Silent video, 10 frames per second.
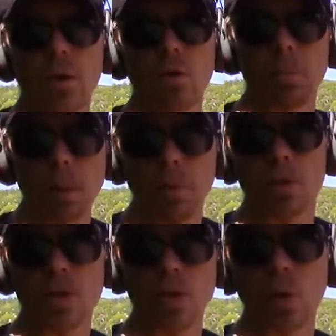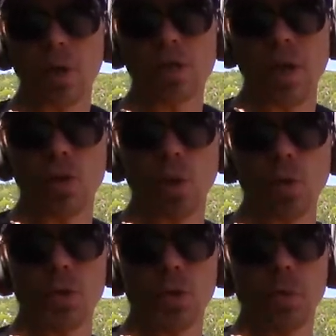Remember the stories I
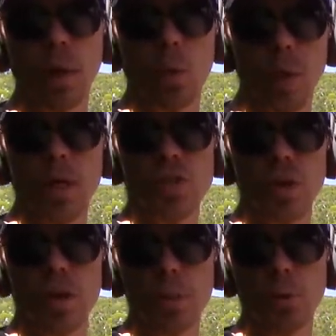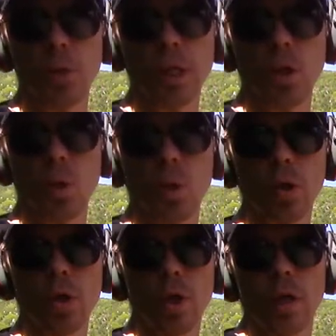told you about what I saw in the Marine
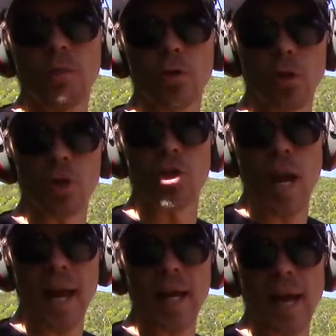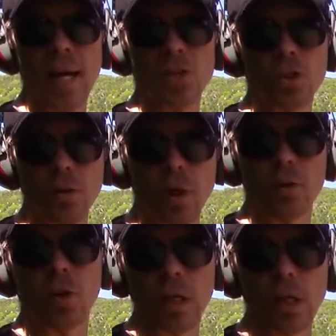Corps. If you're a jackass, you're either
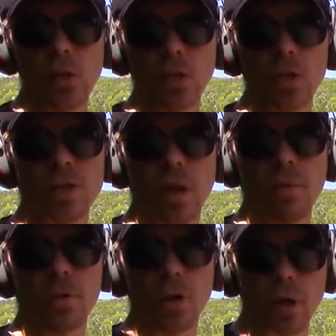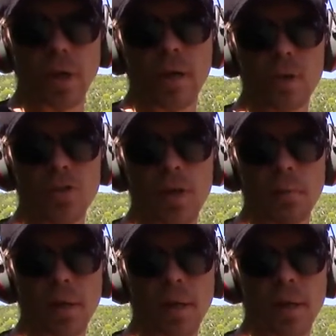going to kill yourself or you're going to kill
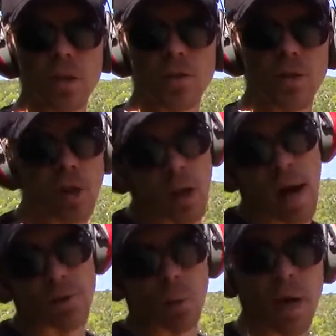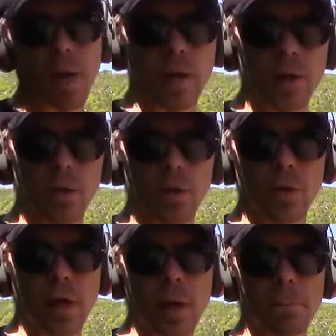somebody else. And then you have to write a letter to their
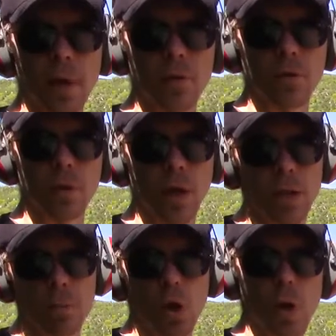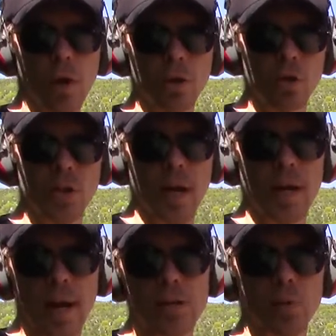damn mother and letting them know how your
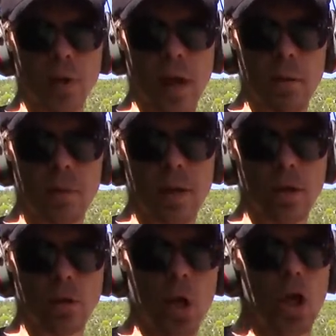jackassery got them killed.